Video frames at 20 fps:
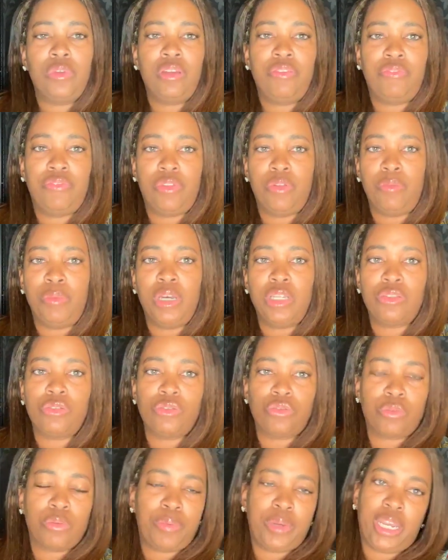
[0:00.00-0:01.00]
if the
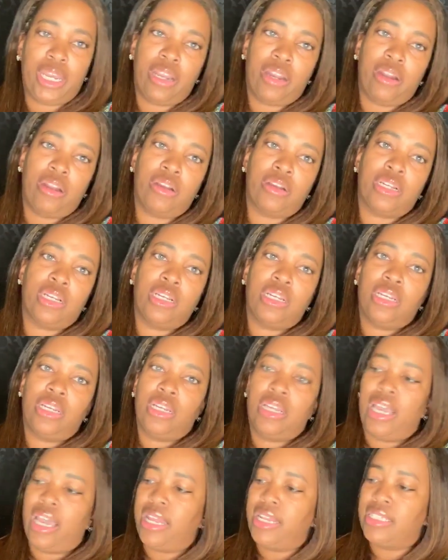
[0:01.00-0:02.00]
muscles repaired
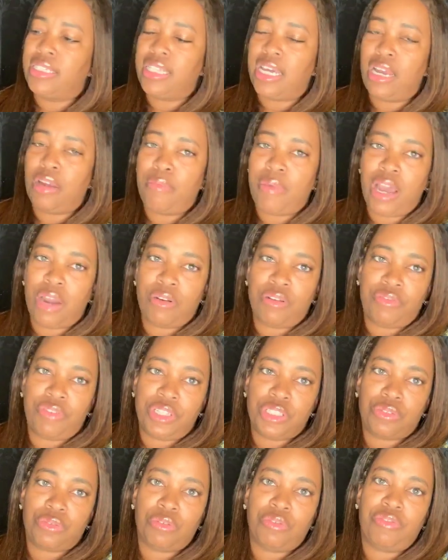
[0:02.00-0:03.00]
and it's not a matter of
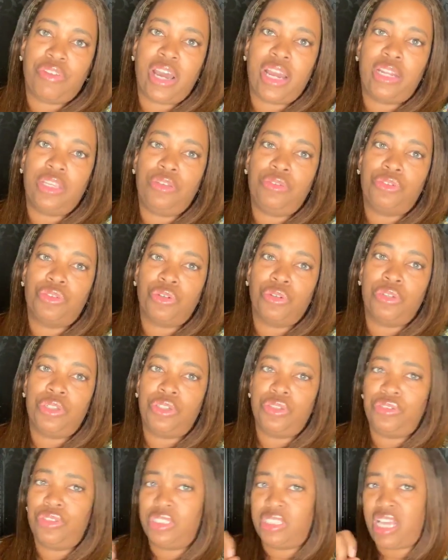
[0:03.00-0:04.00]
visceral fat and you truly
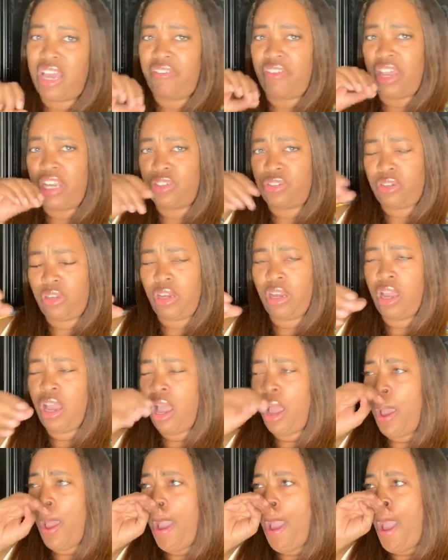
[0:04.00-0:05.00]
do just have extra
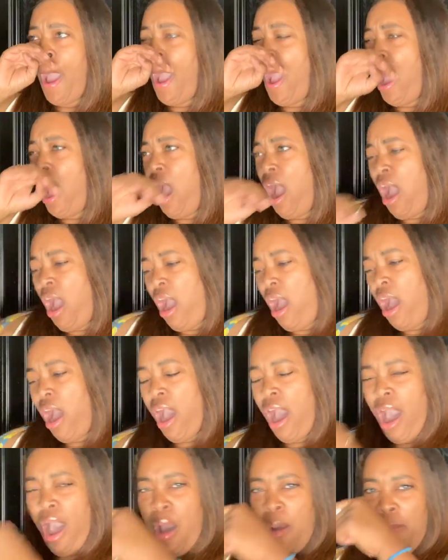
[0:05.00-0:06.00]

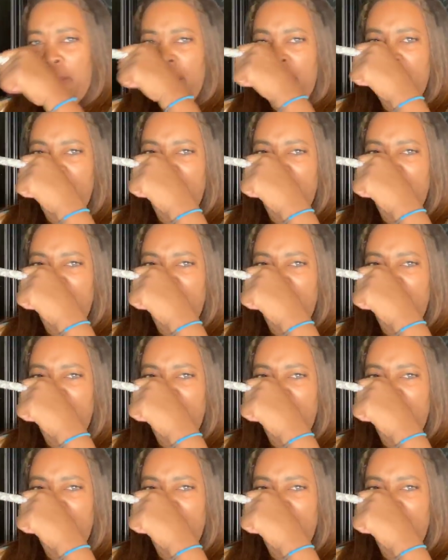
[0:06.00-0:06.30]
um